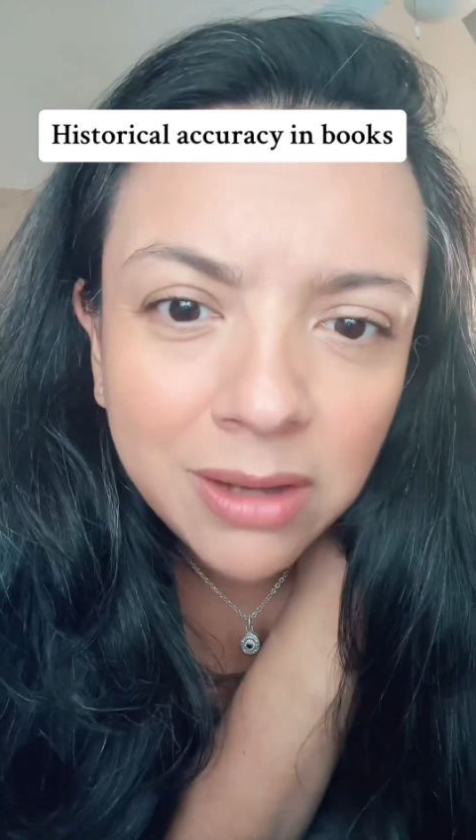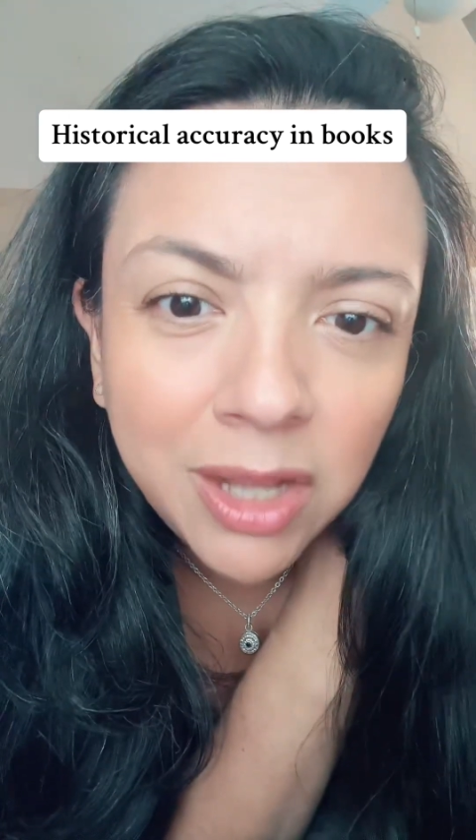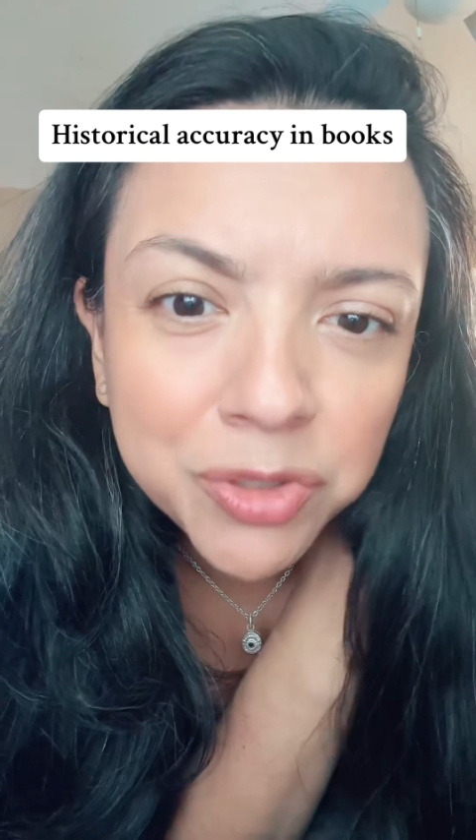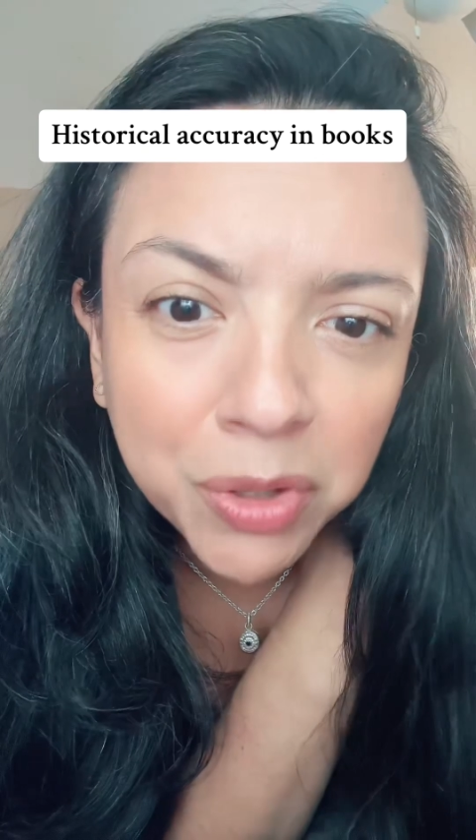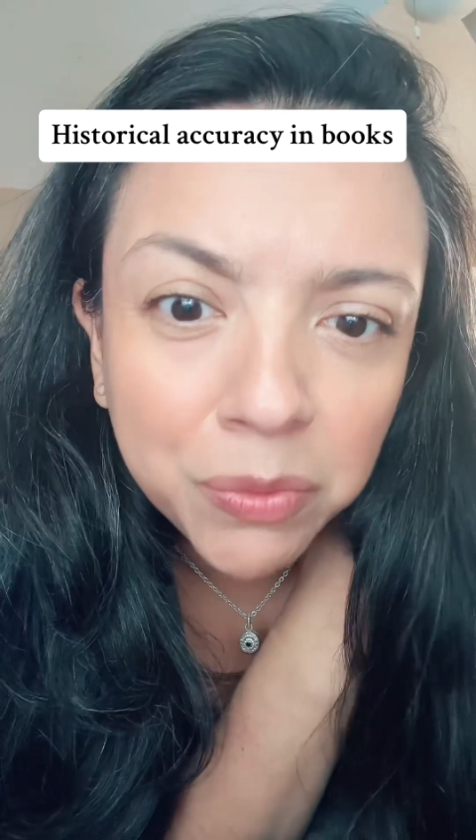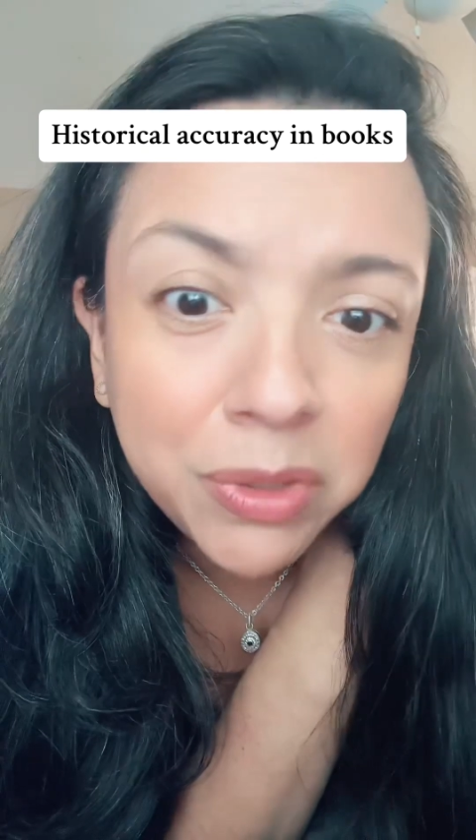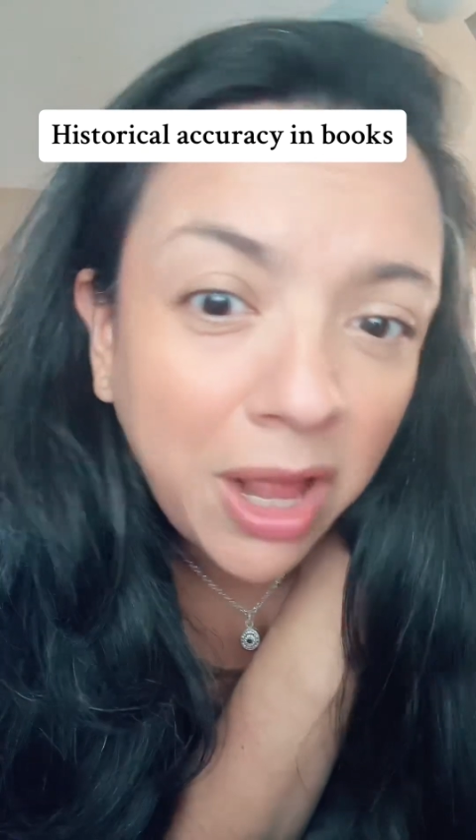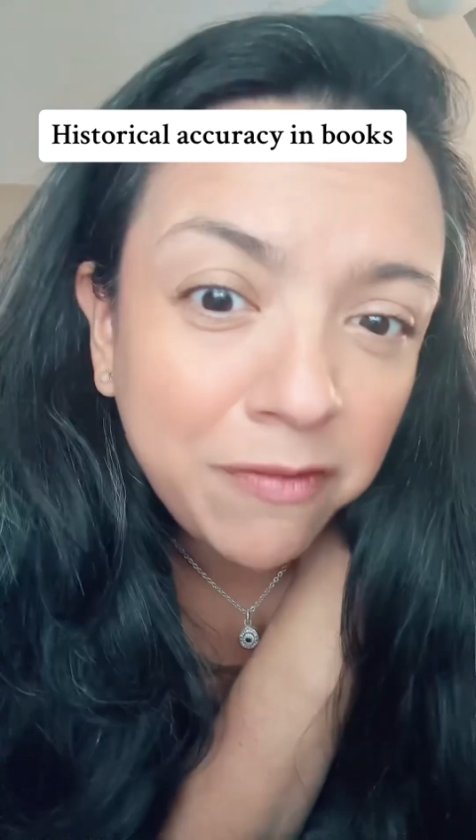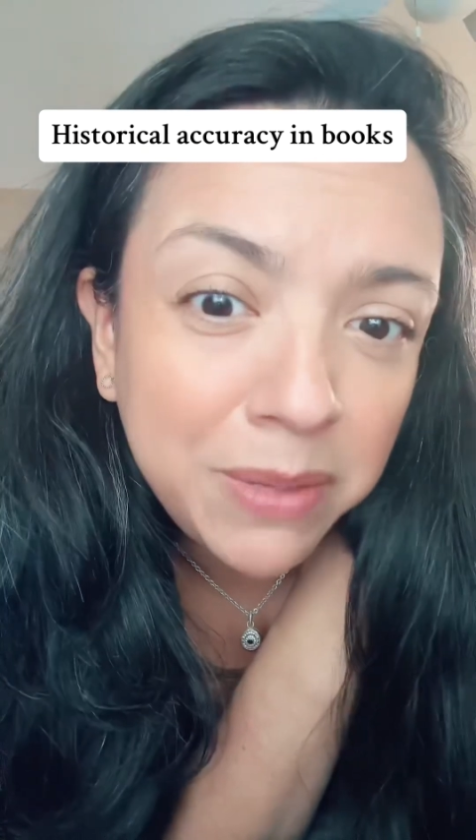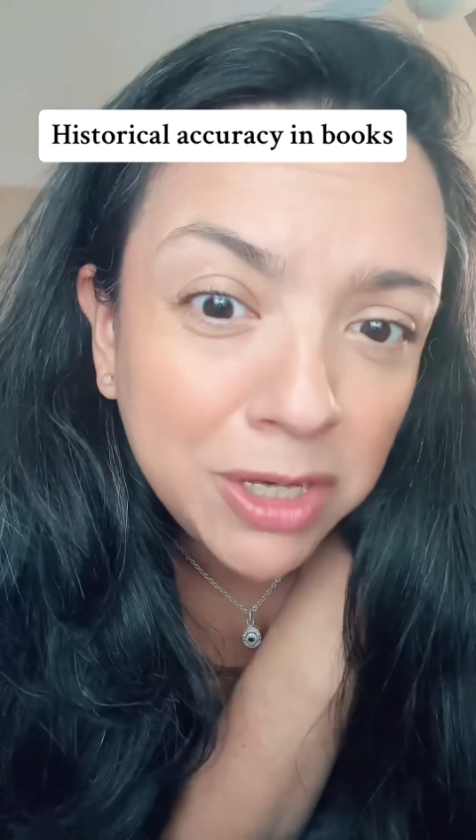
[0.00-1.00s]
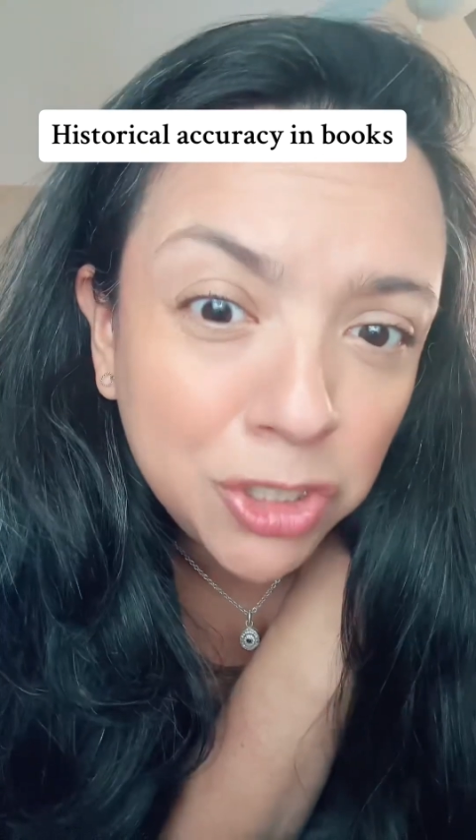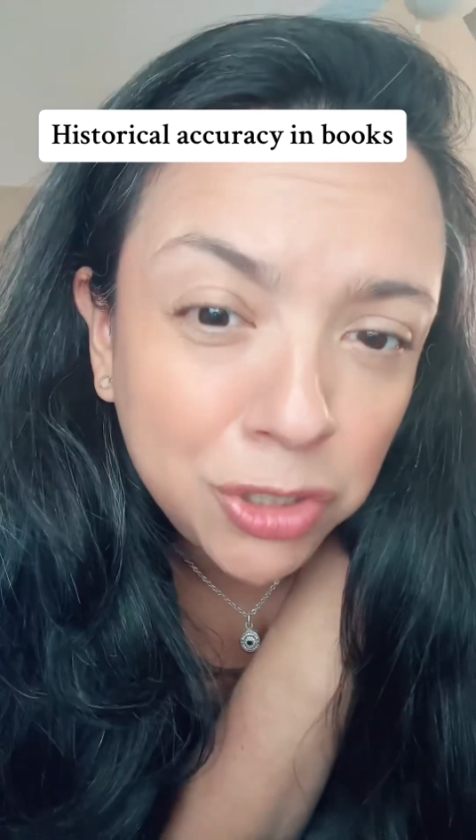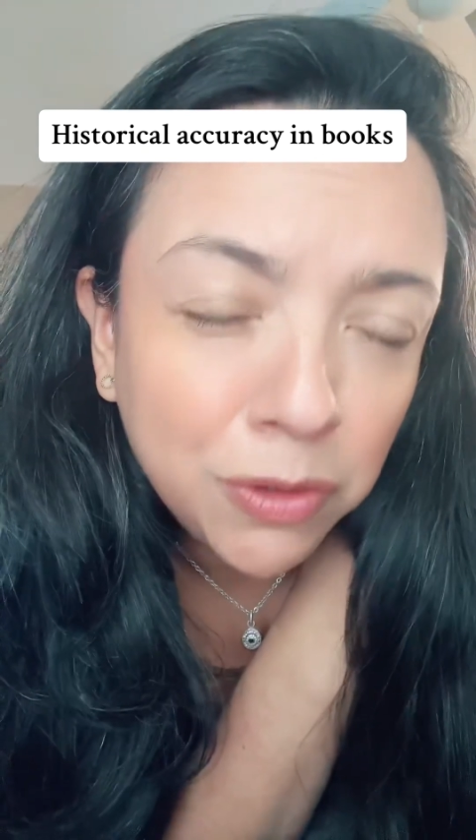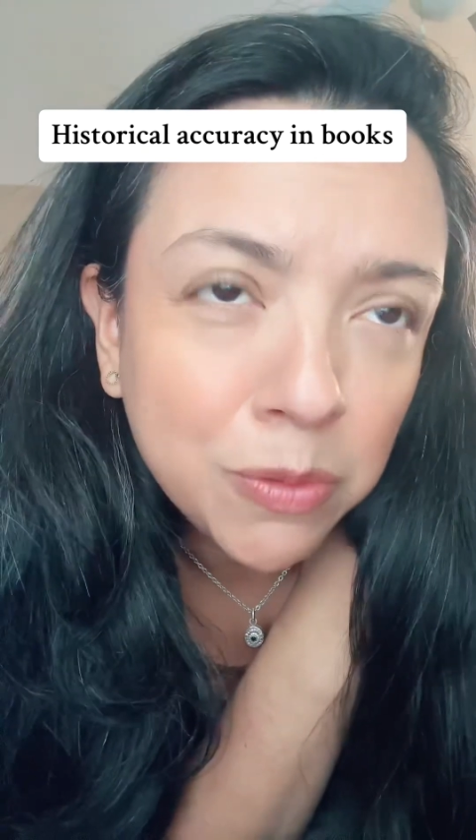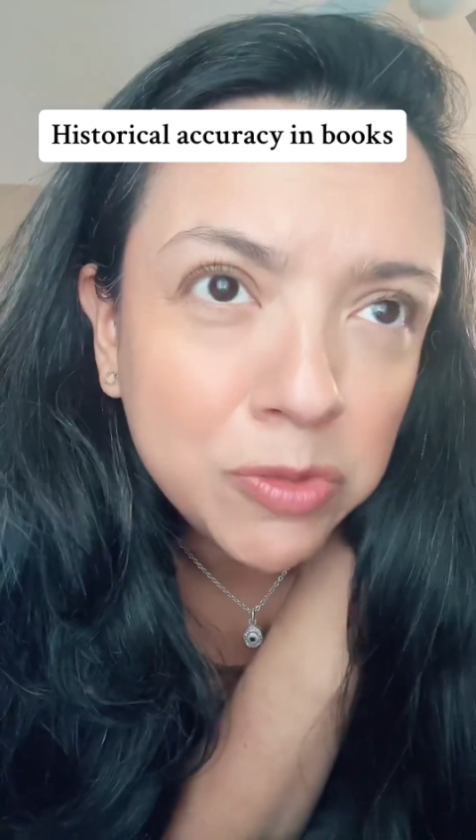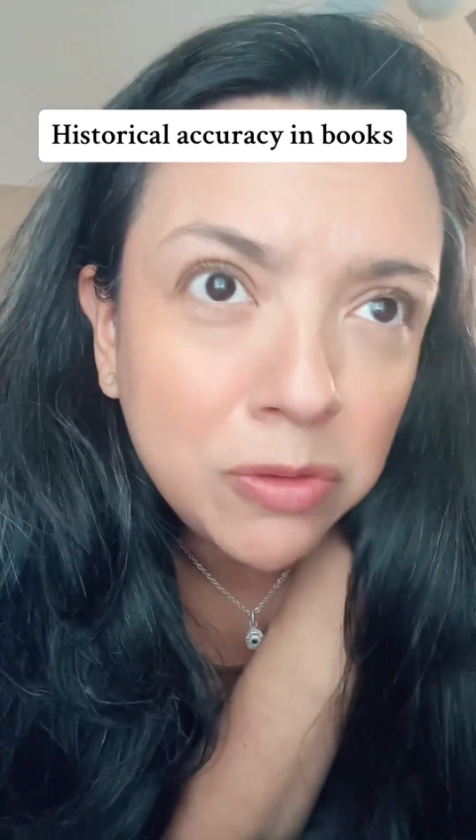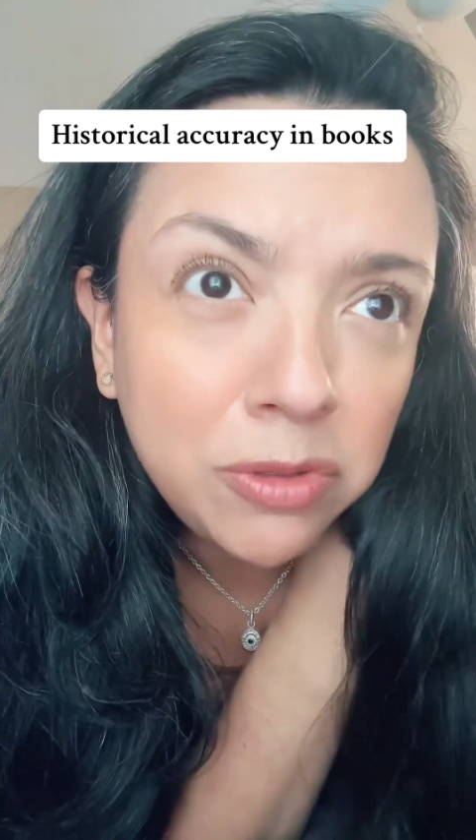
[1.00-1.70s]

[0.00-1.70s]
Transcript: Azrael would have been entombed,